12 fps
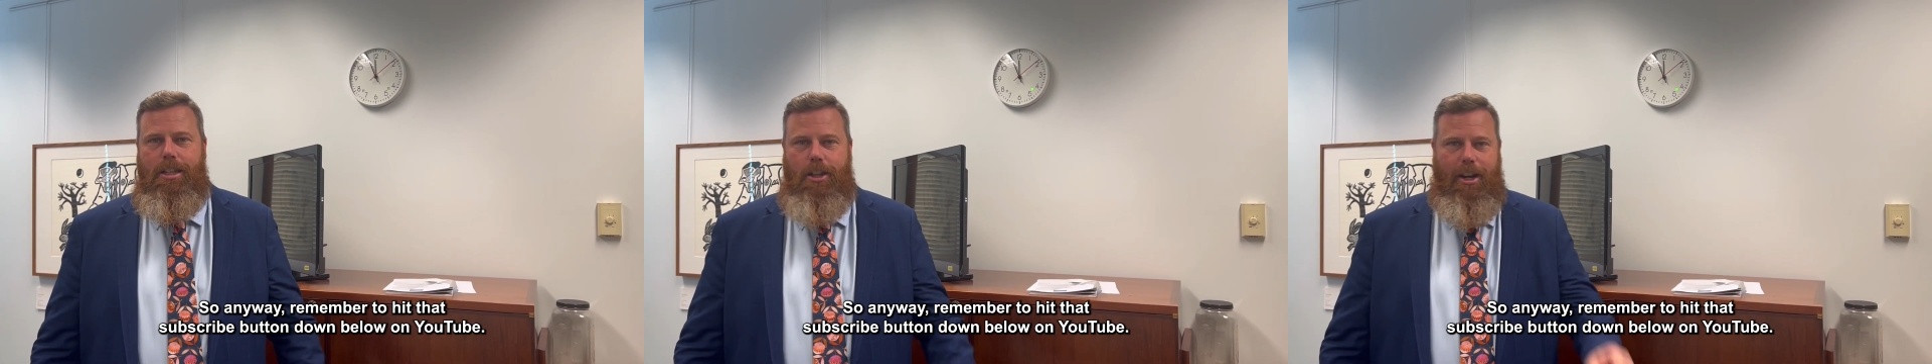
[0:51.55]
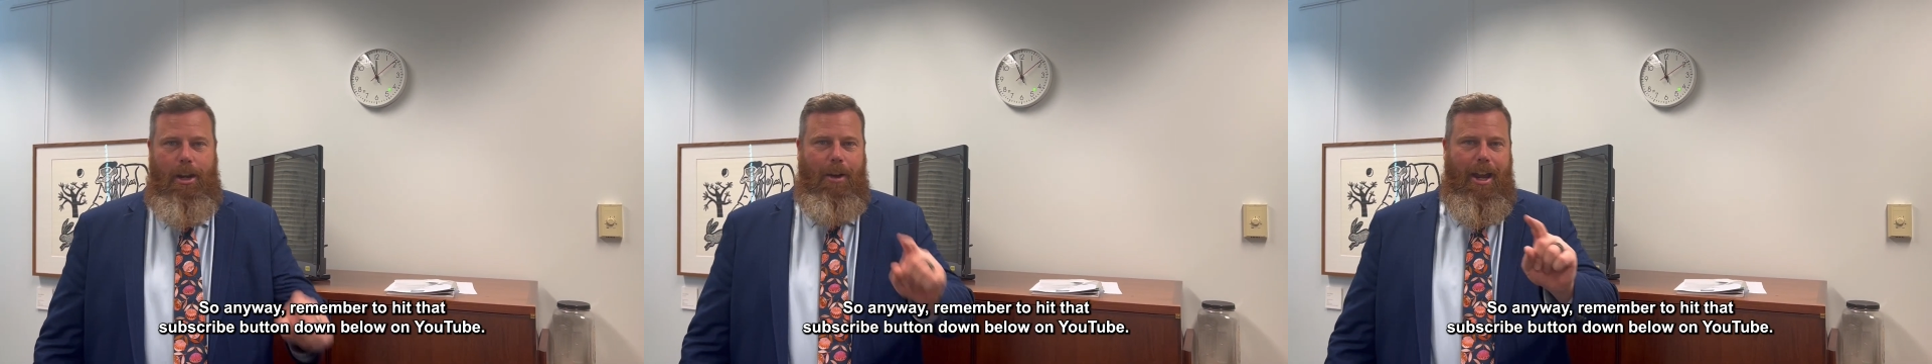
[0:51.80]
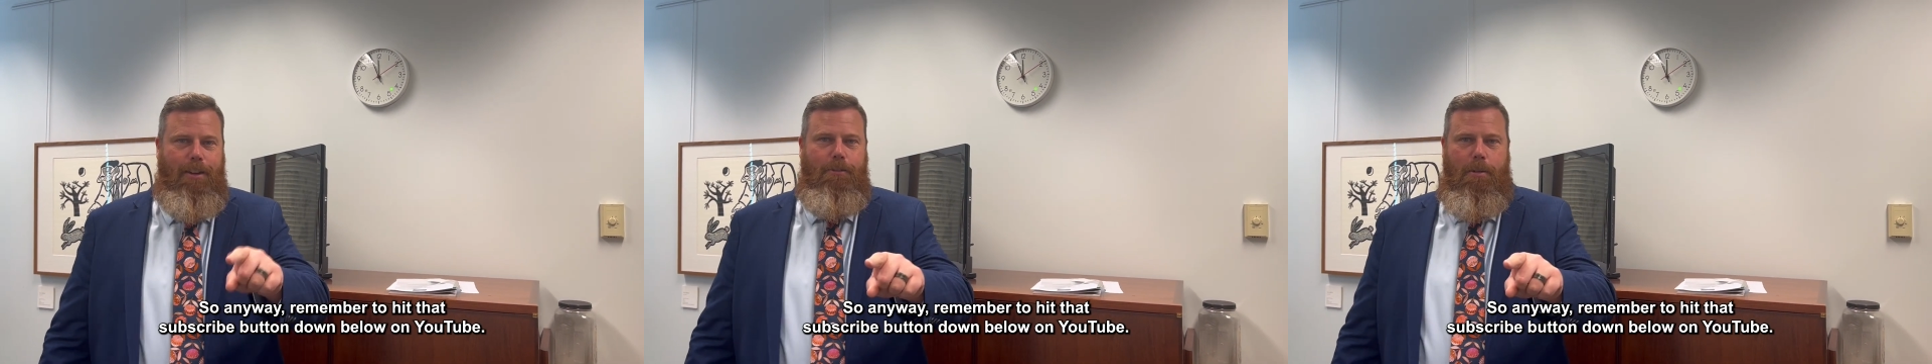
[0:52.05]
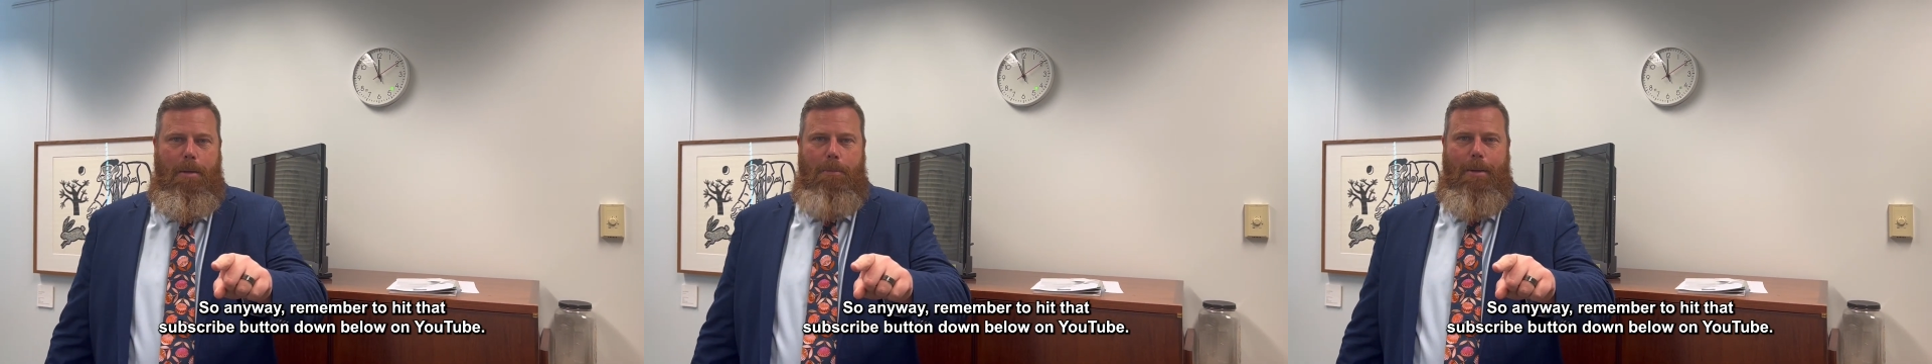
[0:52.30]
So anyway,
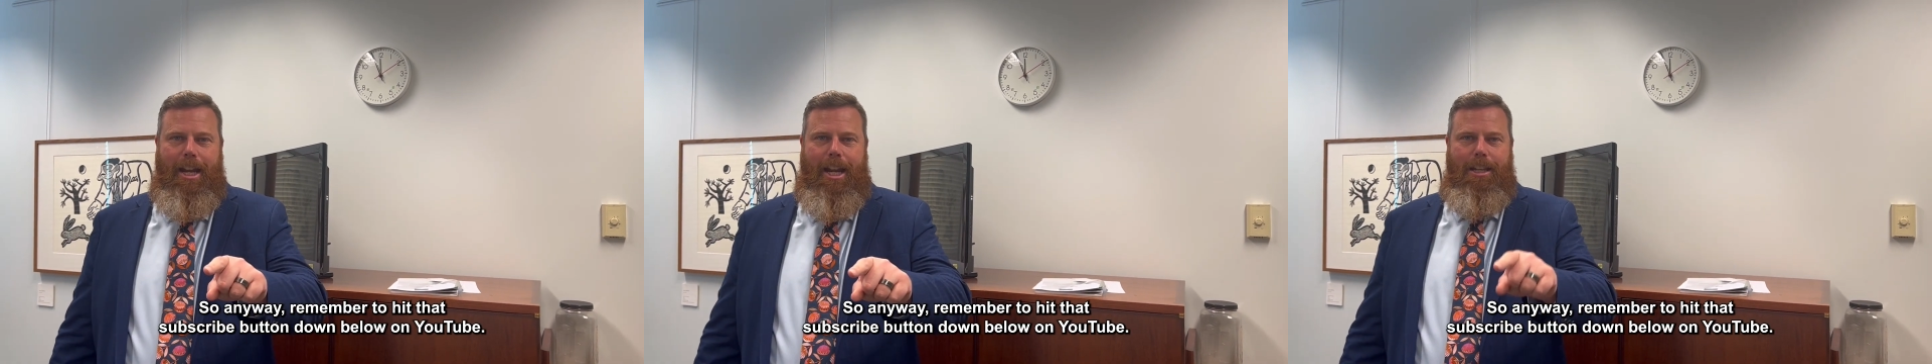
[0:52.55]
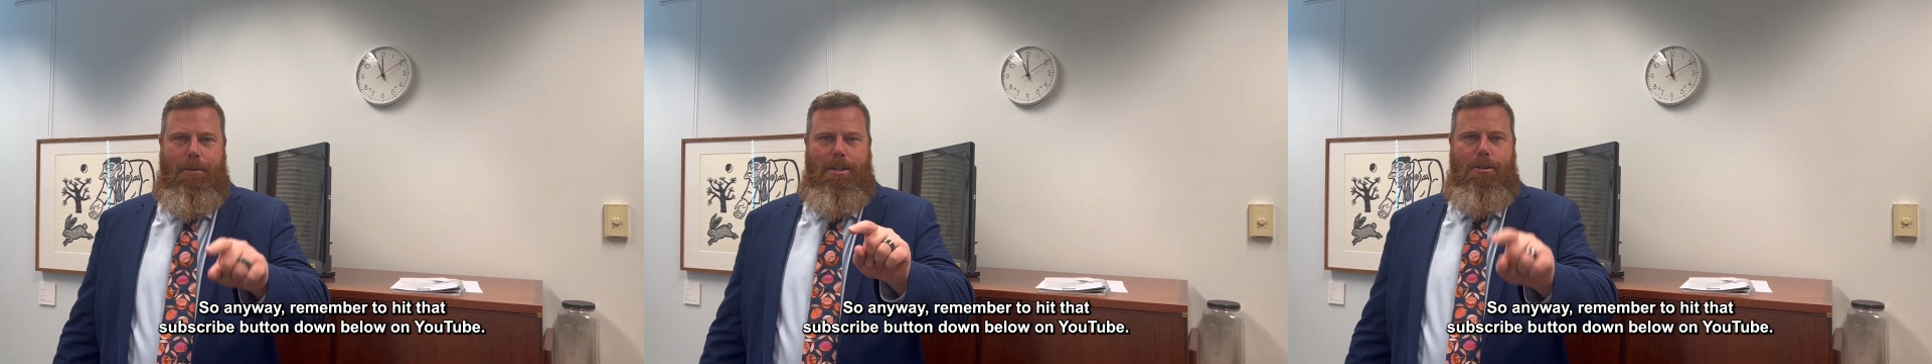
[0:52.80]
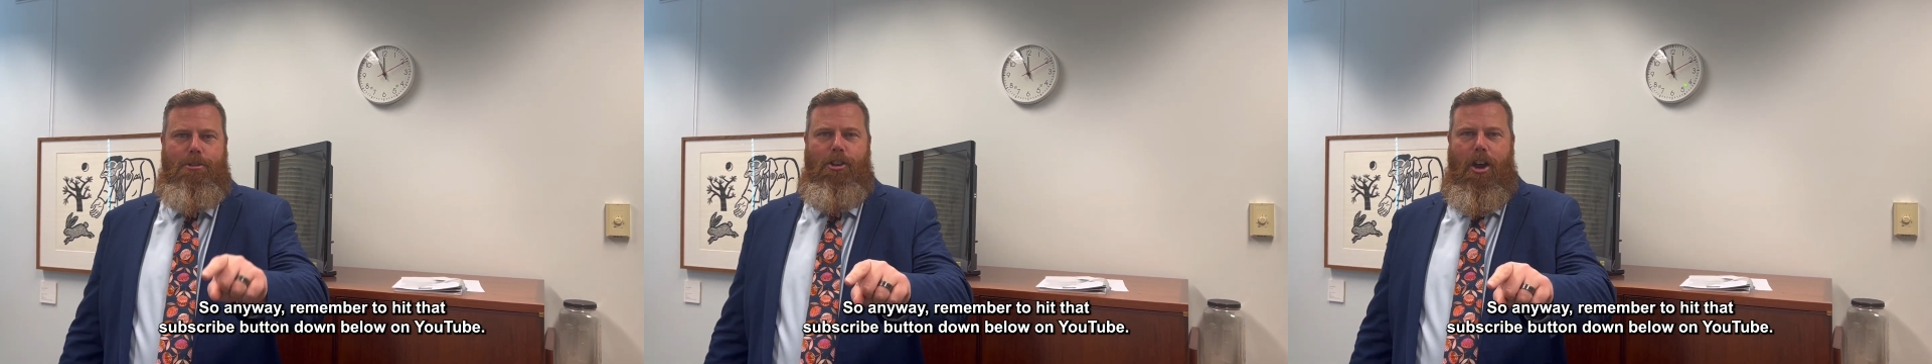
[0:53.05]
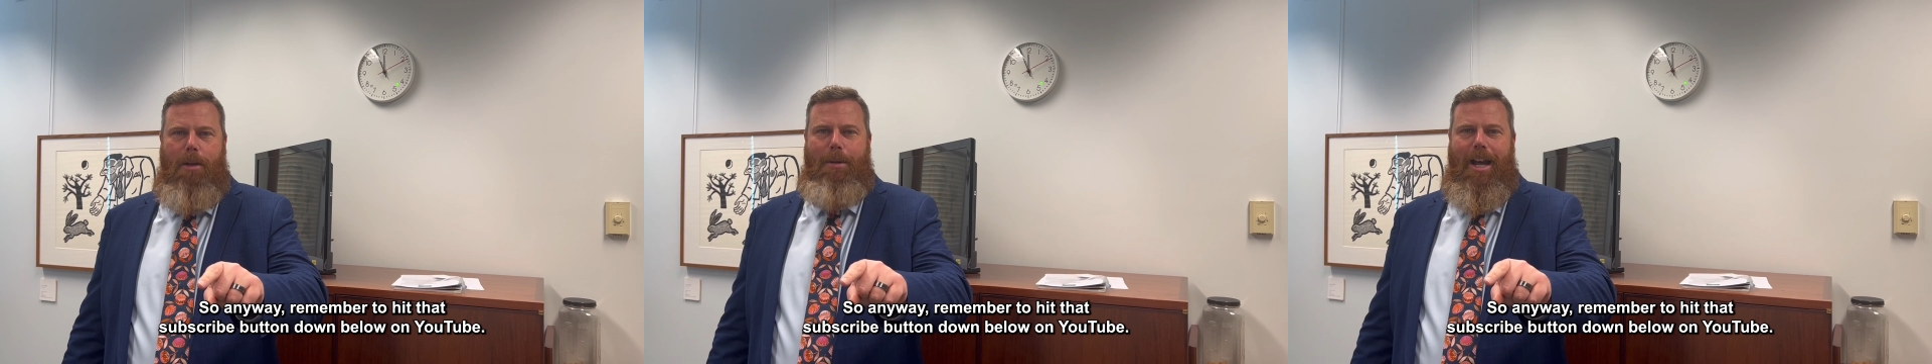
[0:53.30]
remember to hit that
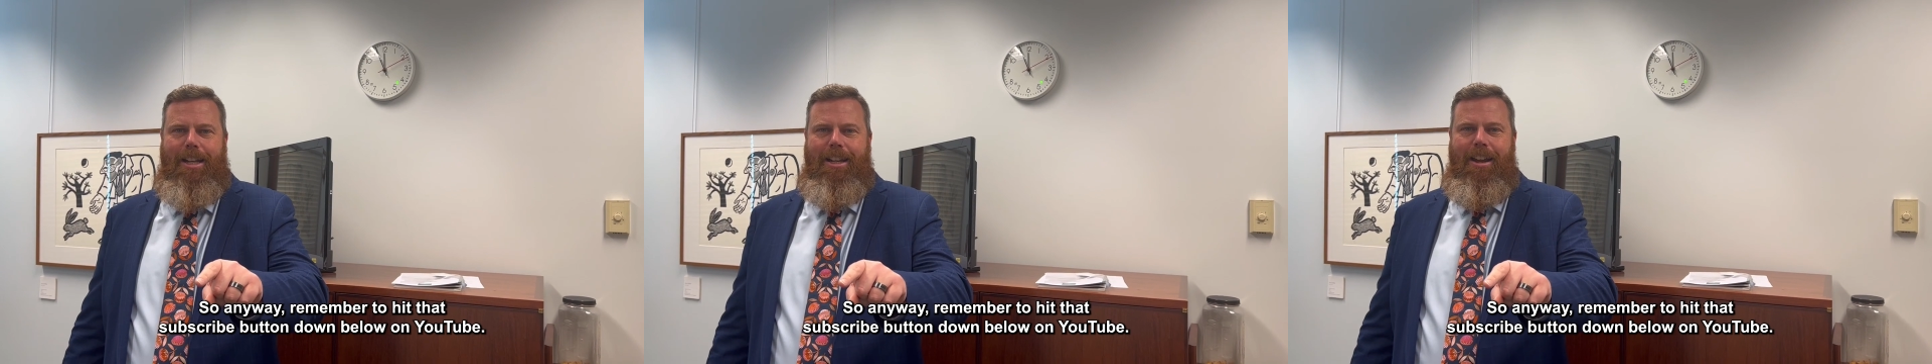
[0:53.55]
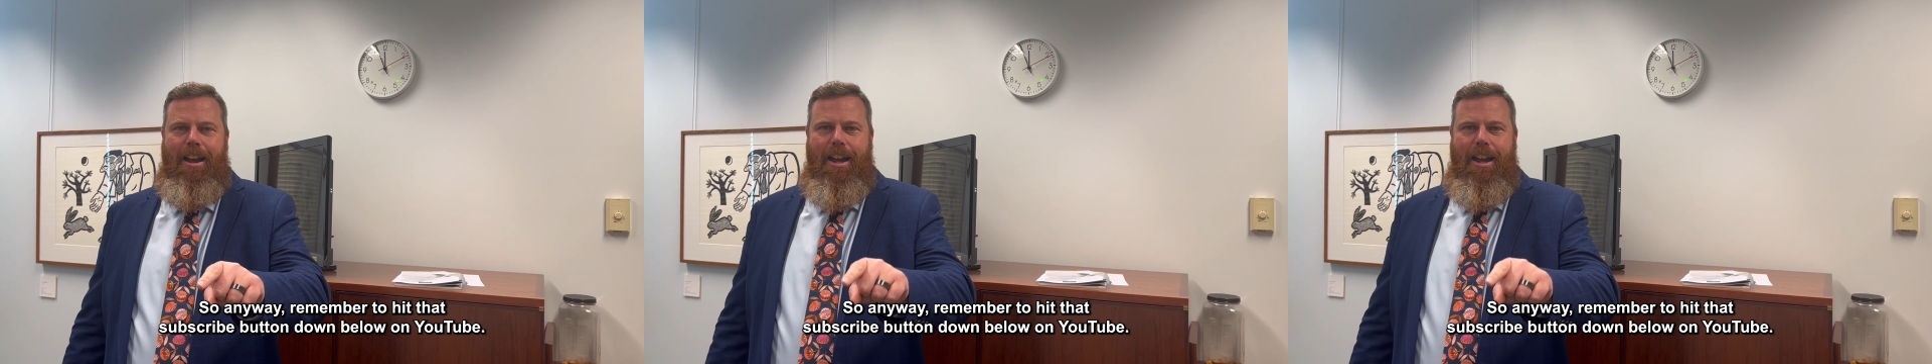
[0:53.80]
subscribe button